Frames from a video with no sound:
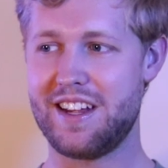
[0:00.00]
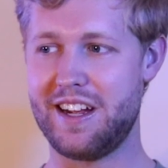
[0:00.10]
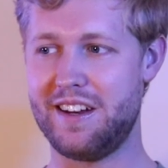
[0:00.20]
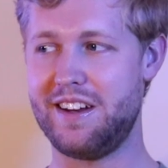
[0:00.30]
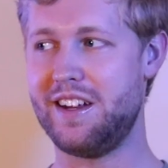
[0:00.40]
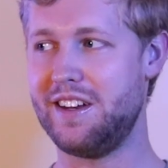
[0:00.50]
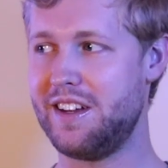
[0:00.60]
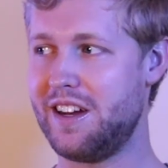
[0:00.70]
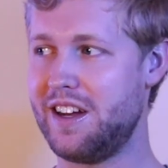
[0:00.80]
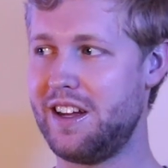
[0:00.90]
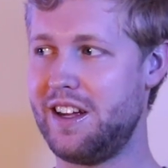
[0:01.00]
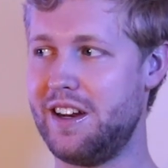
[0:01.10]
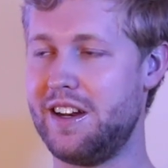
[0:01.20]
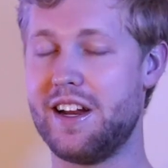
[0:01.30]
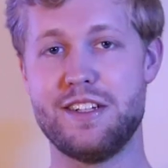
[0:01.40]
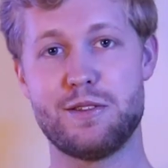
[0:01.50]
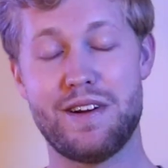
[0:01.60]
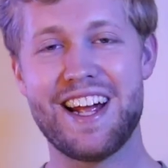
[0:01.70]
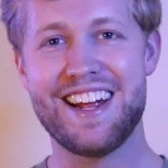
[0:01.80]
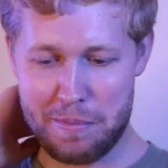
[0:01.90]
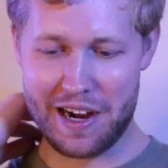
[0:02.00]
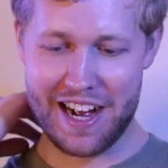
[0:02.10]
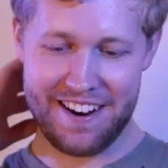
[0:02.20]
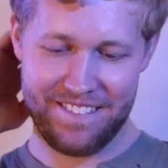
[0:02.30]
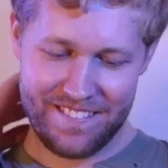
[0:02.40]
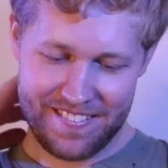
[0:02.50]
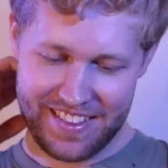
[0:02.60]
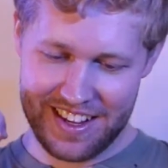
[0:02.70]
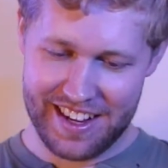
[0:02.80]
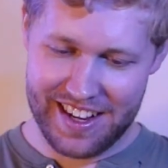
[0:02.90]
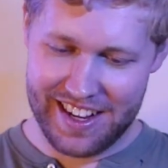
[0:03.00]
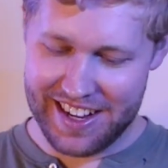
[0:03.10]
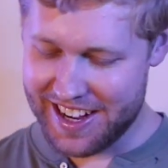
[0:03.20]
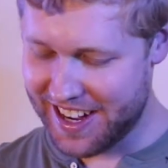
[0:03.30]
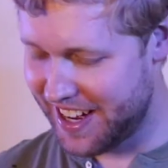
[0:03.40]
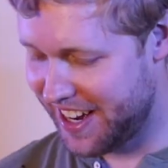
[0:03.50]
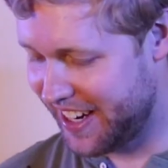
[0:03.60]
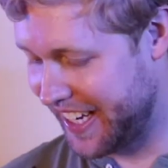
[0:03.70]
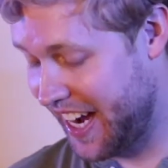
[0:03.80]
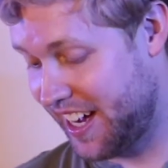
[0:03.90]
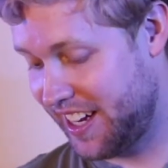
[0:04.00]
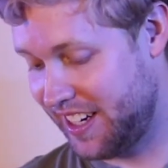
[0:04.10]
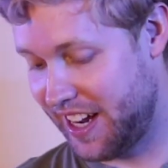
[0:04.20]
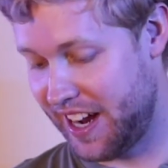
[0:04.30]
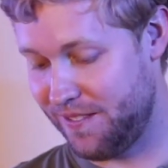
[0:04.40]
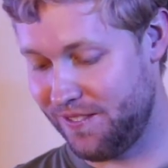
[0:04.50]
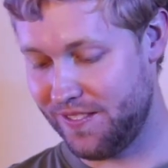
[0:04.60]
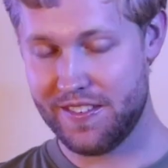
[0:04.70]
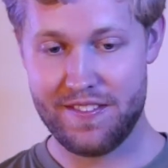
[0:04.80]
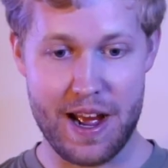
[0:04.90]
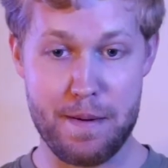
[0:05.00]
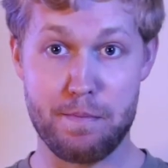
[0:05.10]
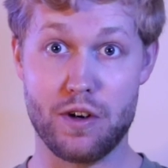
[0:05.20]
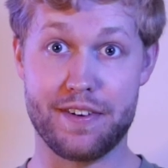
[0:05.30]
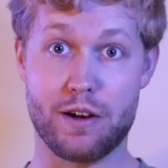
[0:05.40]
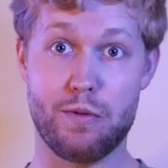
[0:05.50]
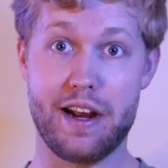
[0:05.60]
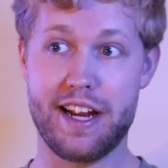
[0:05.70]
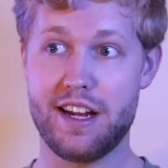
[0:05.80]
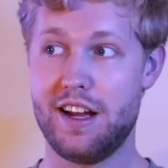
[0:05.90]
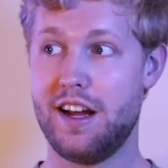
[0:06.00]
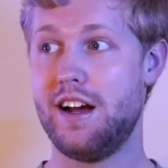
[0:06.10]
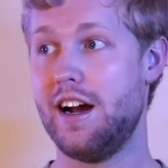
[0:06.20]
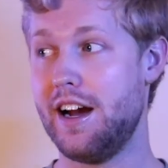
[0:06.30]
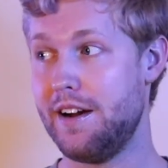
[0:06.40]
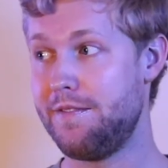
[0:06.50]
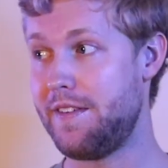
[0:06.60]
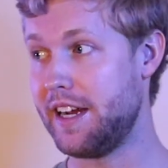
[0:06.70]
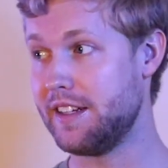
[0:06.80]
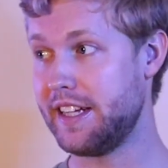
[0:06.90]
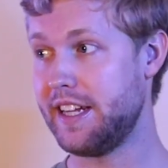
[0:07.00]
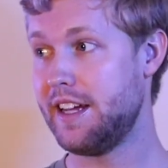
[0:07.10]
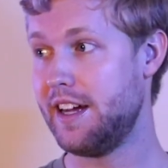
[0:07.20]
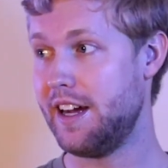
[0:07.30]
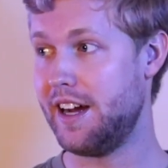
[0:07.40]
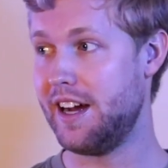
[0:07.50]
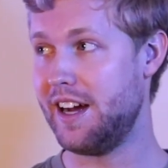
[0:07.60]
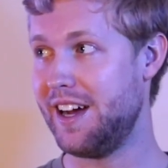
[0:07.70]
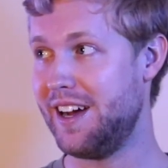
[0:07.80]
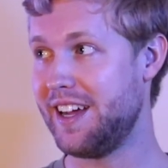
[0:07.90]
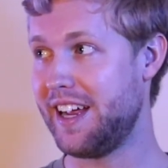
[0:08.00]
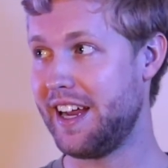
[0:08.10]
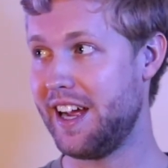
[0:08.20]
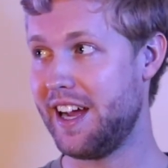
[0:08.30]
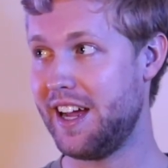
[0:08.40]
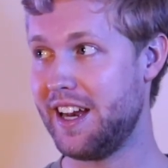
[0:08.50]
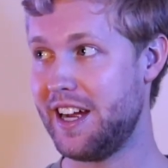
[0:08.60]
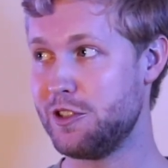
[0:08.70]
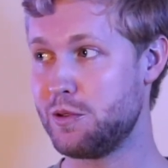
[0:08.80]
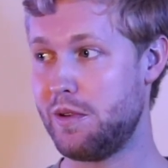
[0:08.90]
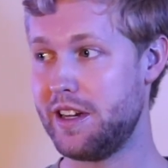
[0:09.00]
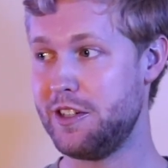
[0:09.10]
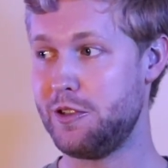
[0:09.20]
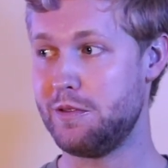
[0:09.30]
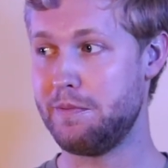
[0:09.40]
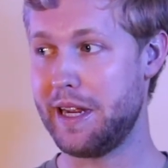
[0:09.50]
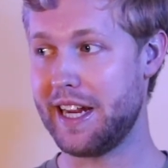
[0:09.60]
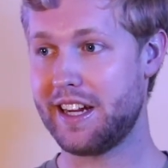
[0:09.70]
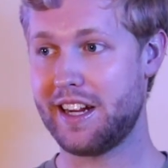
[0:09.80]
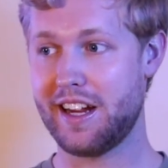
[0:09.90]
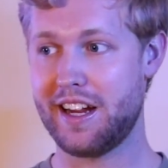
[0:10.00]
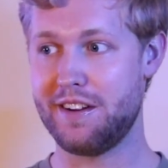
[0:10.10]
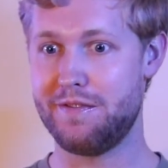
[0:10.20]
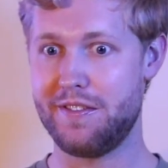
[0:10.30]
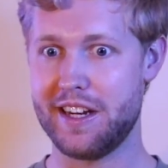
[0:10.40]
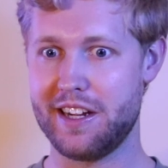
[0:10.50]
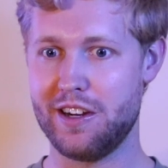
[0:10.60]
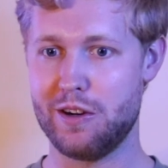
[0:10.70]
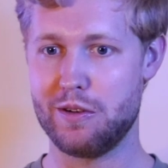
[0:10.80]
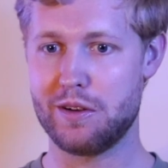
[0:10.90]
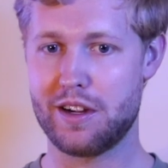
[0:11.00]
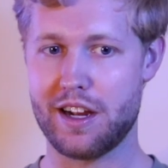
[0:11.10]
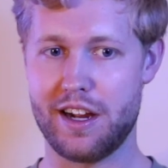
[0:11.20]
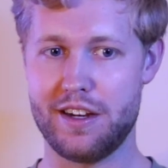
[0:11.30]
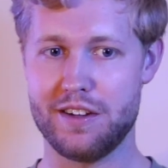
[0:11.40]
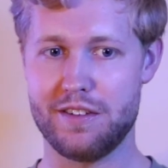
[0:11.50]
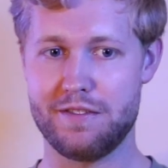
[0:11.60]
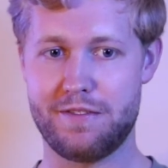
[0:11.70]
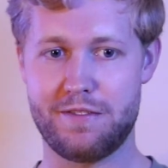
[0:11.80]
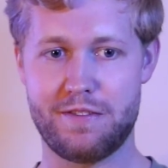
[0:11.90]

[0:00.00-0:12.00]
in a nice way. But yeah, I'm moving away finally, and I just wanted to make a video kind of